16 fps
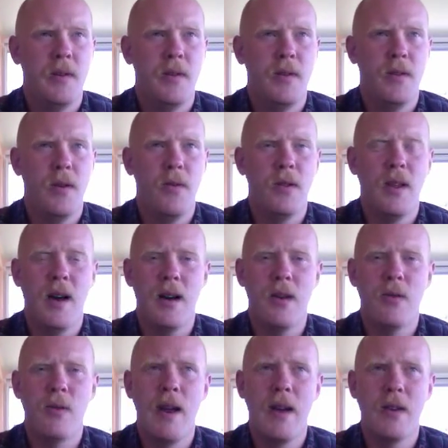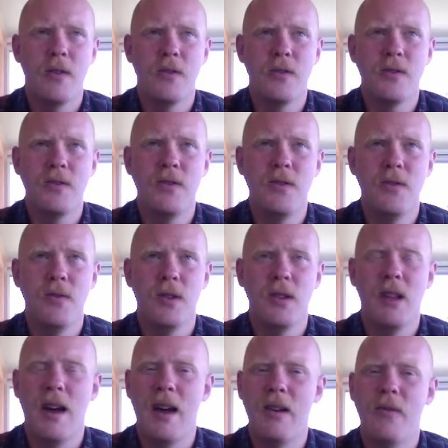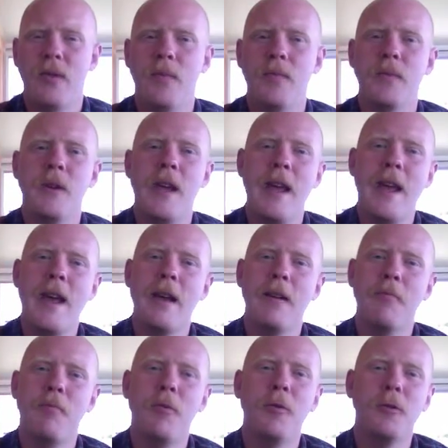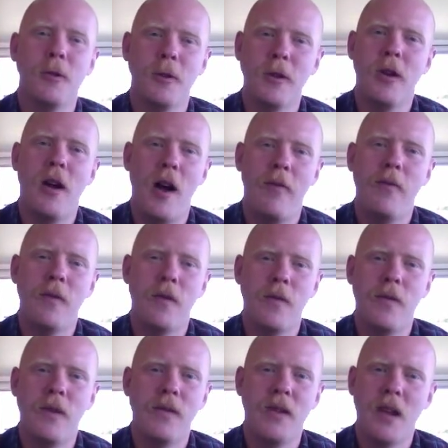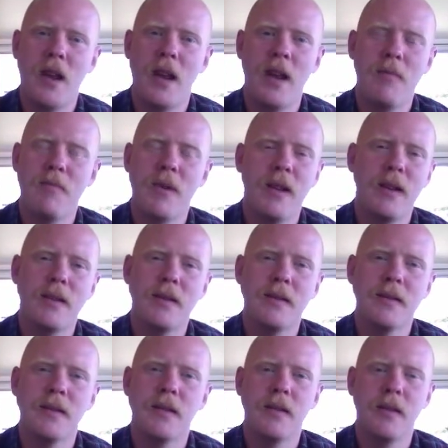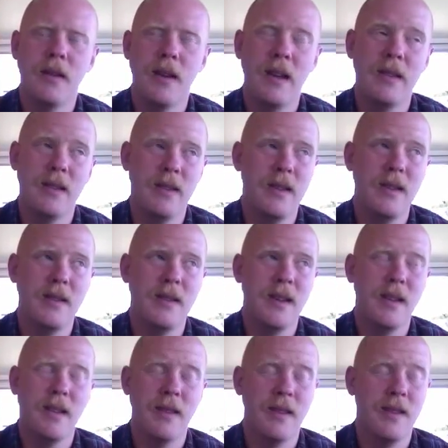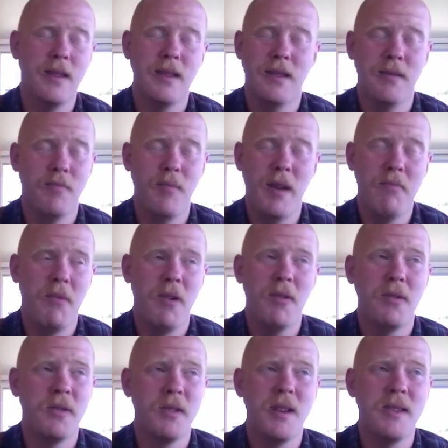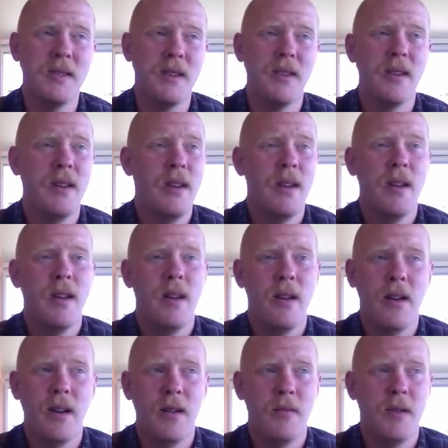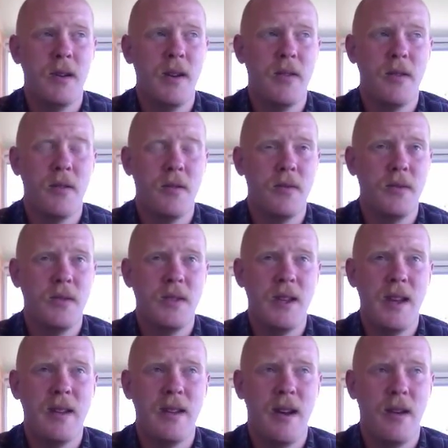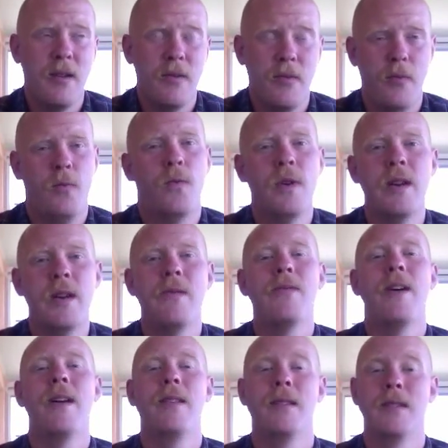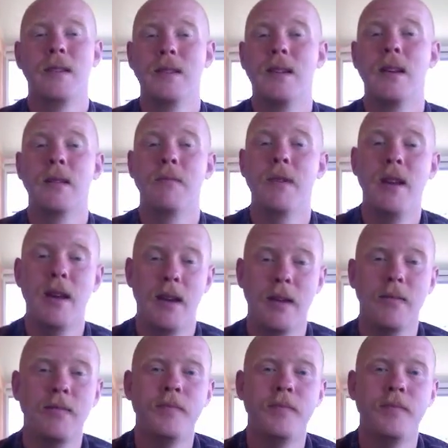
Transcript: though a lot of records do, a lot of them can't pull it off for 58 minutes. And Ben Monder does it. Another standout, when he finally does come in,